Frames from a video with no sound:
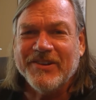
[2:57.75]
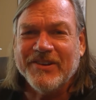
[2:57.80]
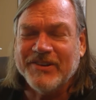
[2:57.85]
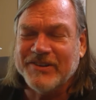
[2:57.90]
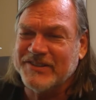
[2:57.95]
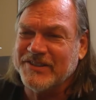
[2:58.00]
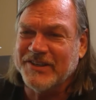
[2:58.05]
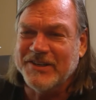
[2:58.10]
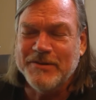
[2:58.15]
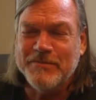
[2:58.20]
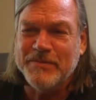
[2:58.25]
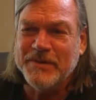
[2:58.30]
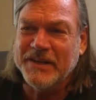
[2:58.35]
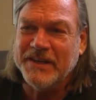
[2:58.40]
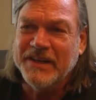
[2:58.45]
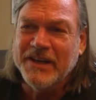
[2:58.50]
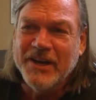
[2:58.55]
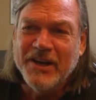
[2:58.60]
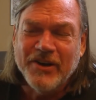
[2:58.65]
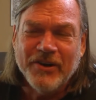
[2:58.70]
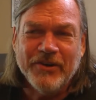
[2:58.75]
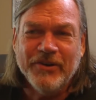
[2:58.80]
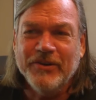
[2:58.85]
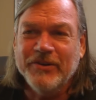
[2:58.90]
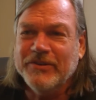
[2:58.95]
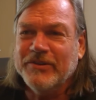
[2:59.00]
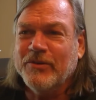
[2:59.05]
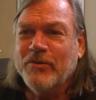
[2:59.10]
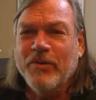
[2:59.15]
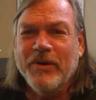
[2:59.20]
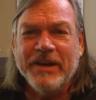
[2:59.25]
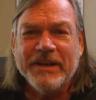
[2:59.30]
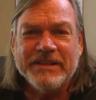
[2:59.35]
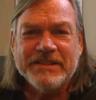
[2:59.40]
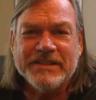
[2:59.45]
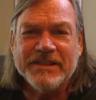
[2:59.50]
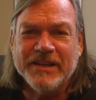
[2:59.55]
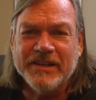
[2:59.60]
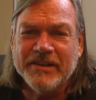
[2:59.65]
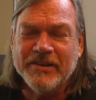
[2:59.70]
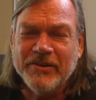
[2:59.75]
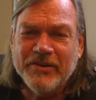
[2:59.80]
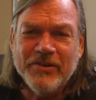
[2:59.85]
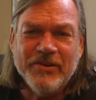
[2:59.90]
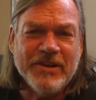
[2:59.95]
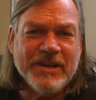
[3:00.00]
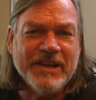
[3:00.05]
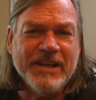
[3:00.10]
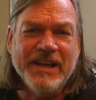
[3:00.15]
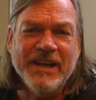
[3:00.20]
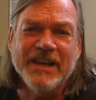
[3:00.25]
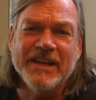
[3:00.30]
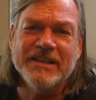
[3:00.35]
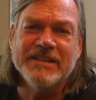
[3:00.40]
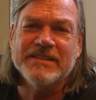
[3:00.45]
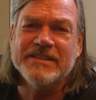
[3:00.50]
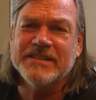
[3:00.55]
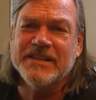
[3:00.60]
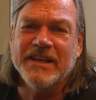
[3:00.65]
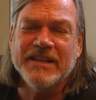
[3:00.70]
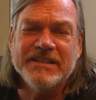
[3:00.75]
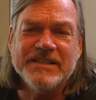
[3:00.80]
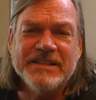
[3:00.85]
There's going to be earthquakes and hurricanes and